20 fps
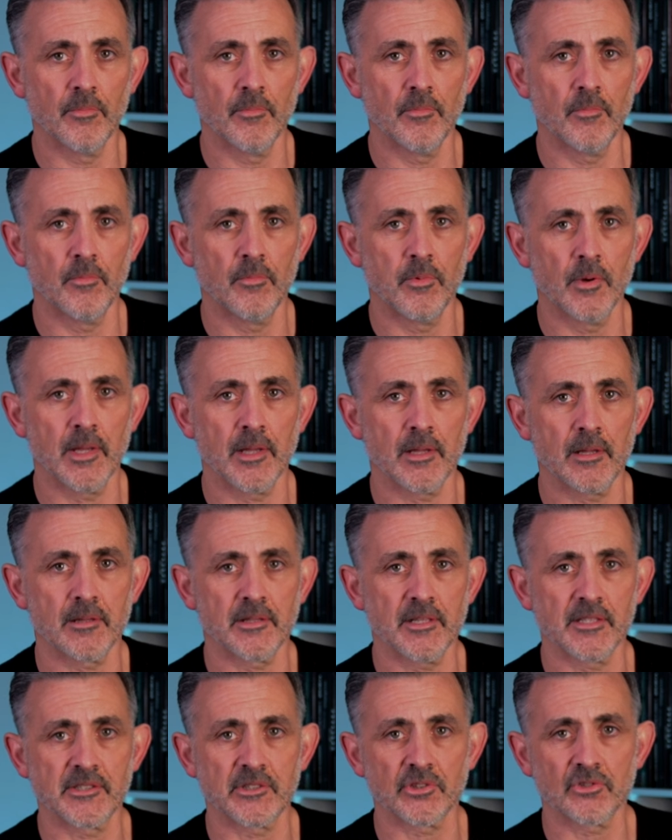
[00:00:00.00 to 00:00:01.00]
We are
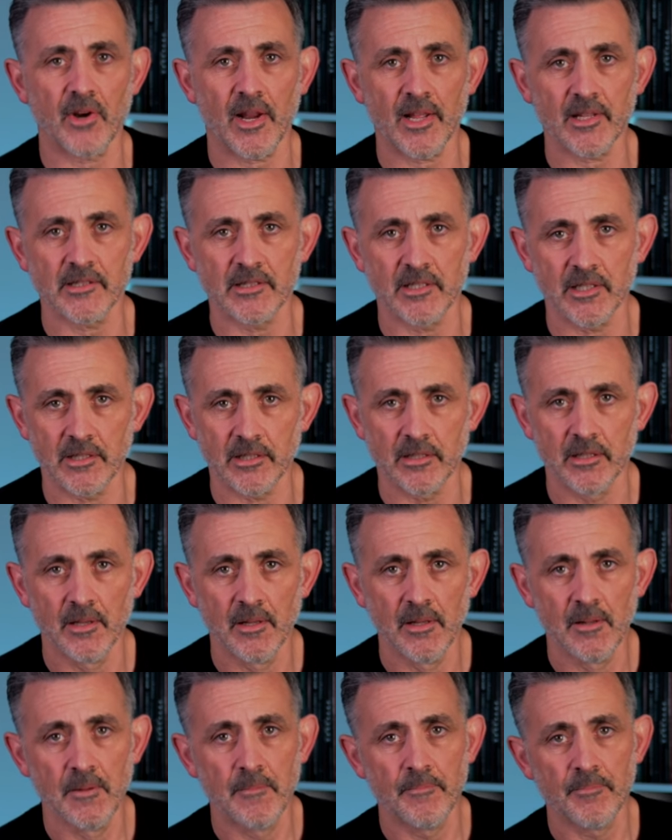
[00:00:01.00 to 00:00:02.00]
distracted,
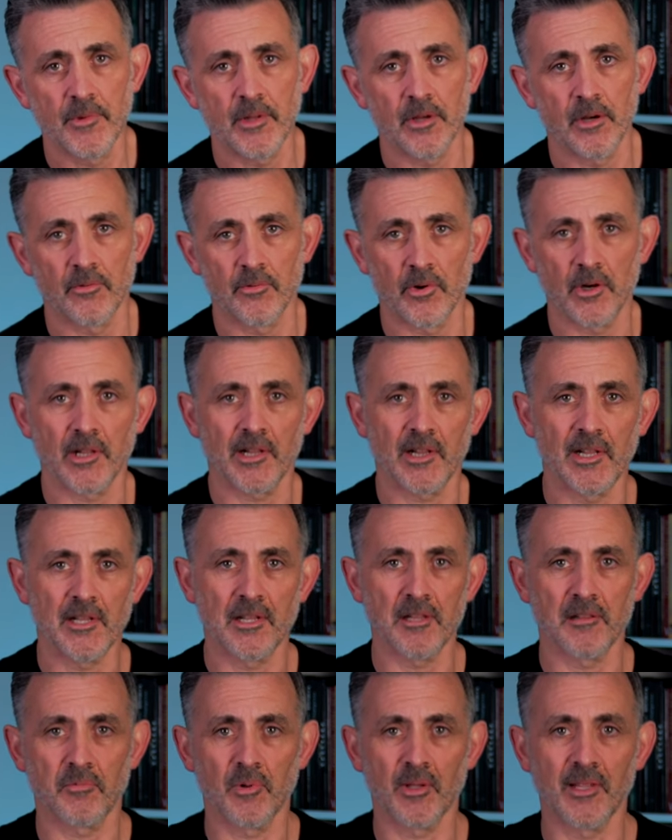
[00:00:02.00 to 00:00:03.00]
ironically,
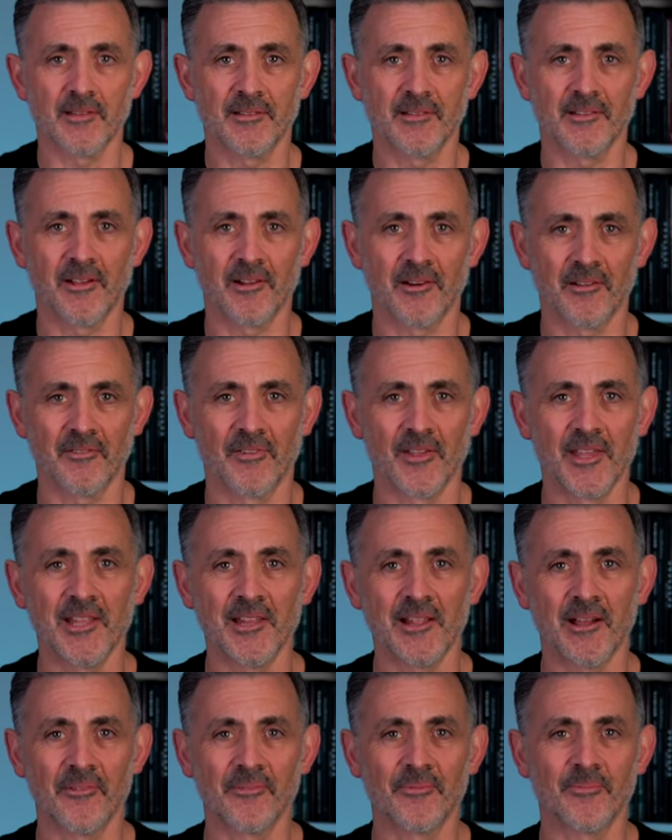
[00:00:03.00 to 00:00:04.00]
because we kind of, you
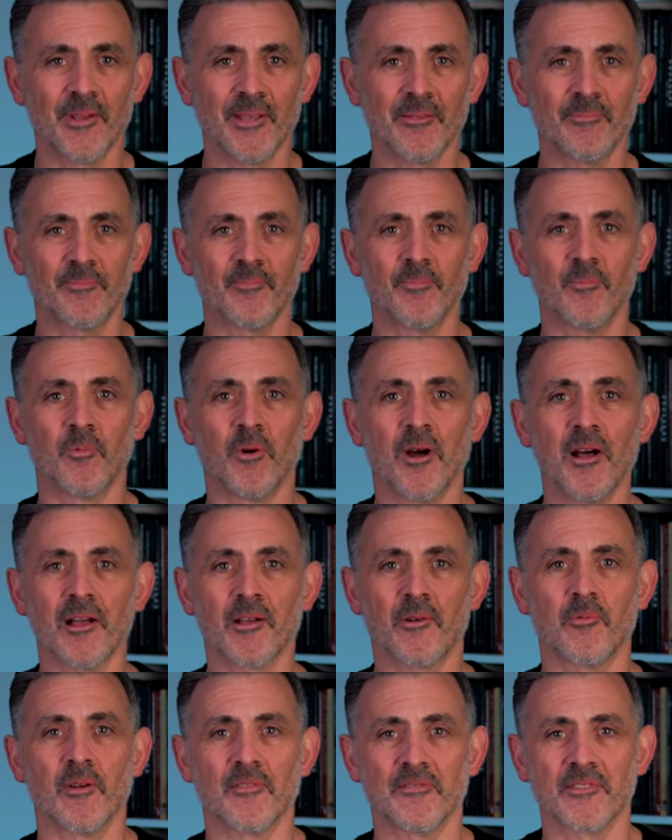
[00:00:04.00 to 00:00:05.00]
know, we
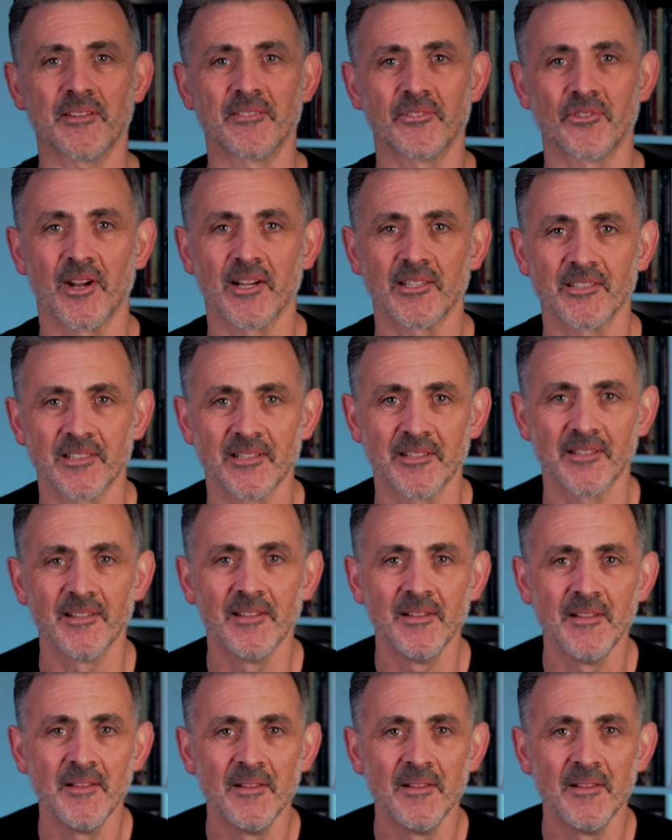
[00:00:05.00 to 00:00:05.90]
work with distraction,